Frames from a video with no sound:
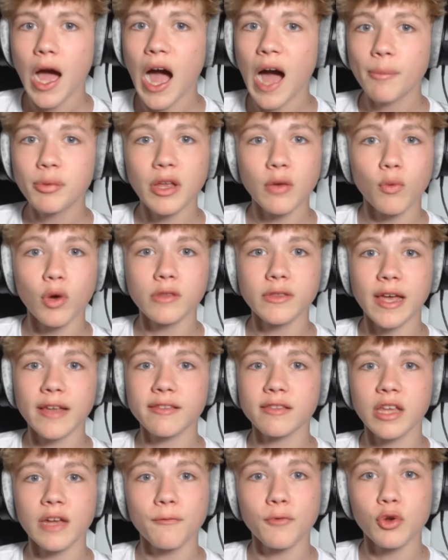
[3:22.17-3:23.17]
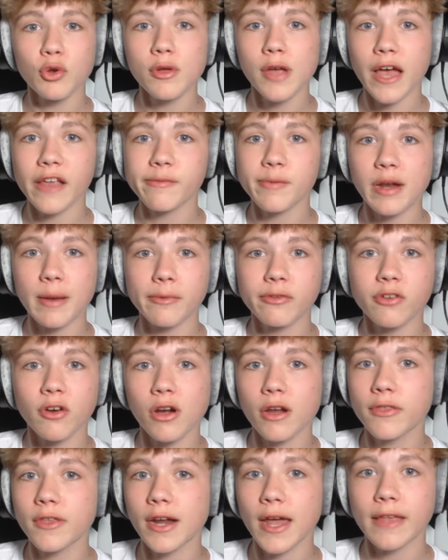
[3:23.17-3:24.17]
I'll play one last clip for you guys, but I'm
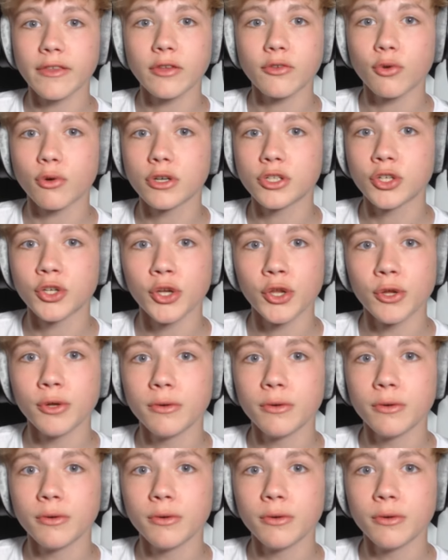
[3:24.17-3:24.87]
sorry that I had to torture you.